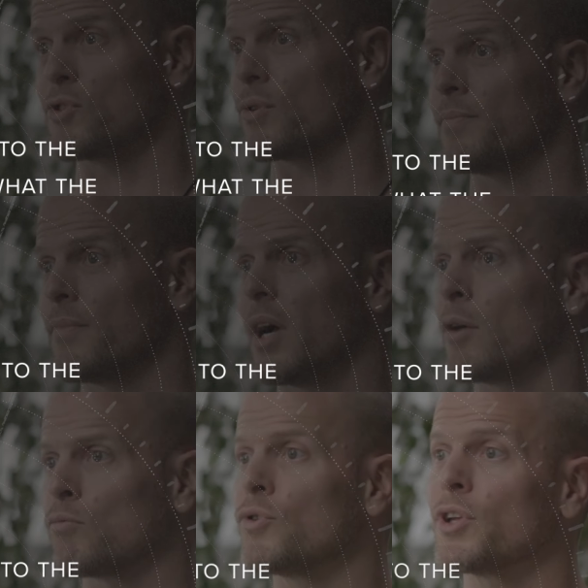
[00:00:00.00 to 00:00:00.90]
be true.
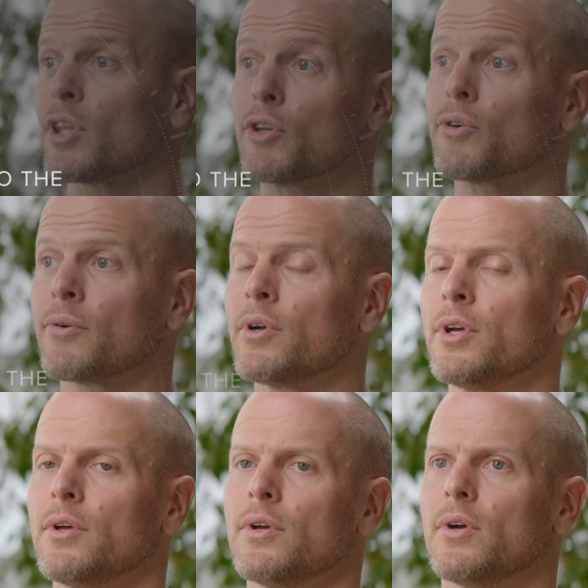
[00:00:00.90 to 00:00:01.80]
I really do.
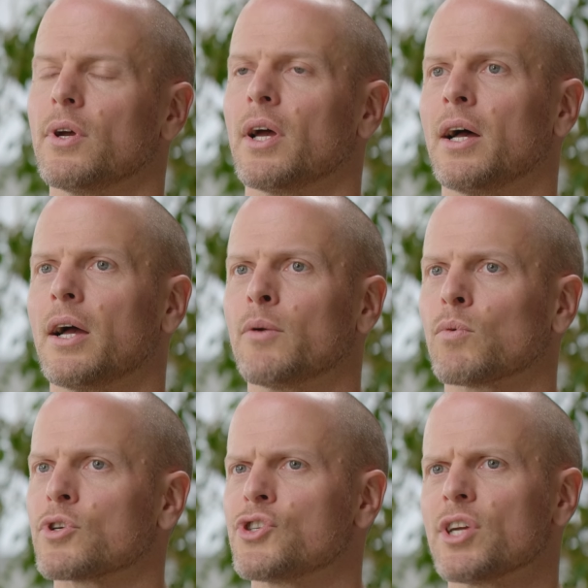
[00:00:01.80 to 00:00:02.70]
Uh,
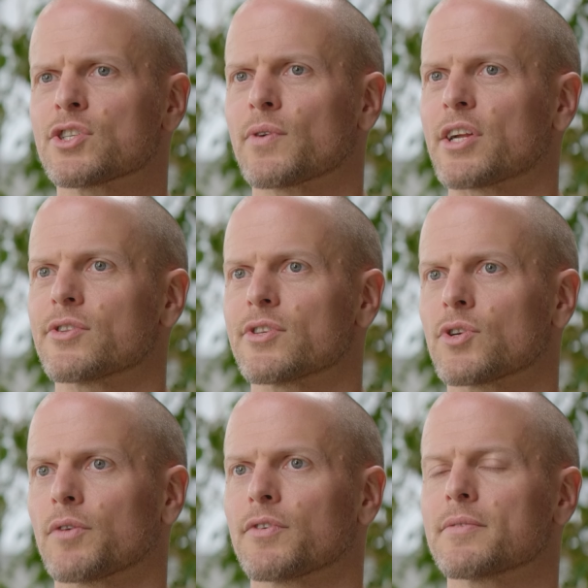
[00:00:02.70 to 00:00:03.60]
and we're just scratching the
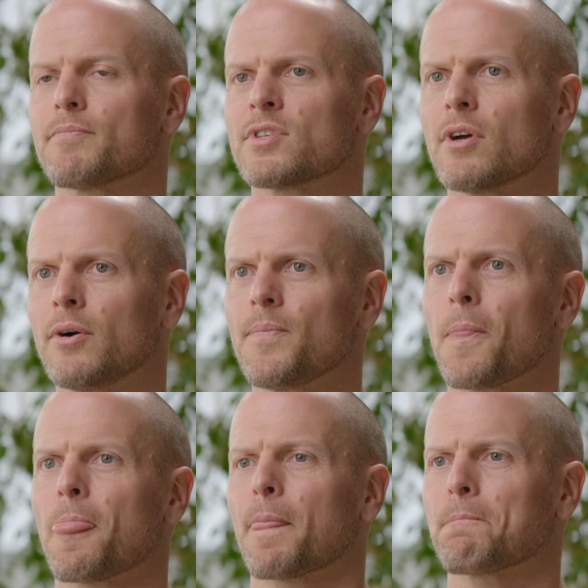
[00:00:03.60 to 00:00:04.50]
surface. So
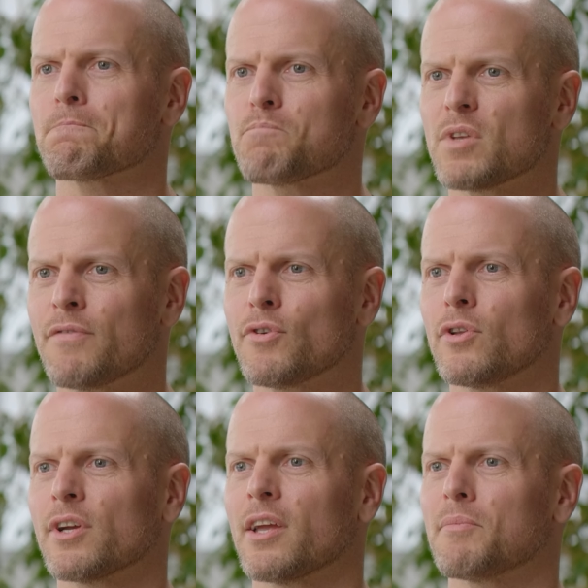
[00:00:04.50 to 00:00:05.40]
if
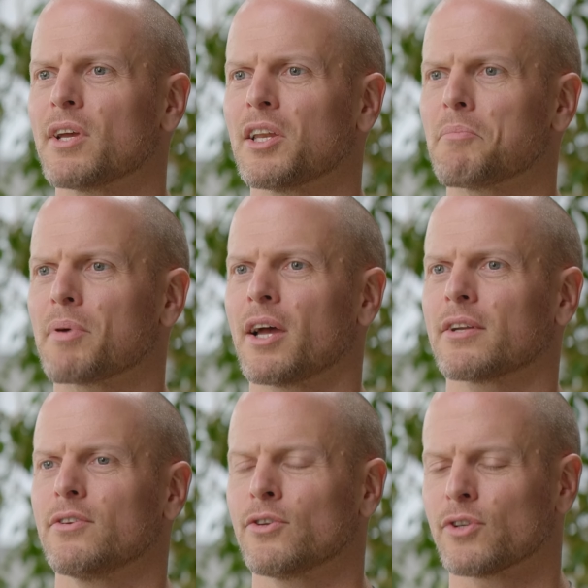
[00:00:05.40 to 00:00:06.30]
you're looking to make an
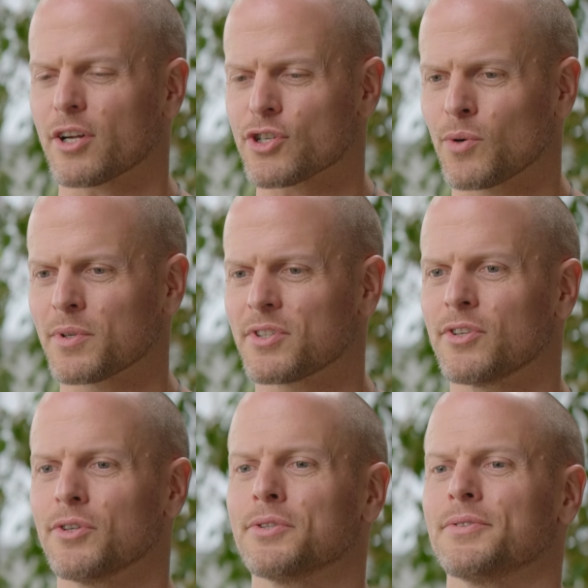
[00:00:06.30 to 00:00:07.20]
impact, you're not sure what
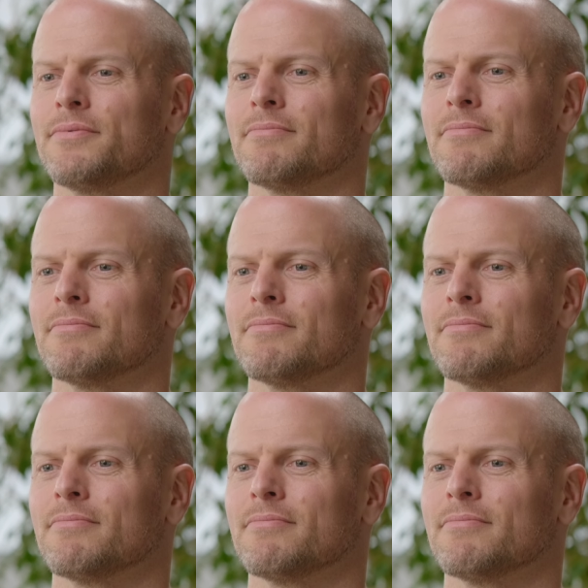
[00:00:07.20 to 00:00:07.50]
to do,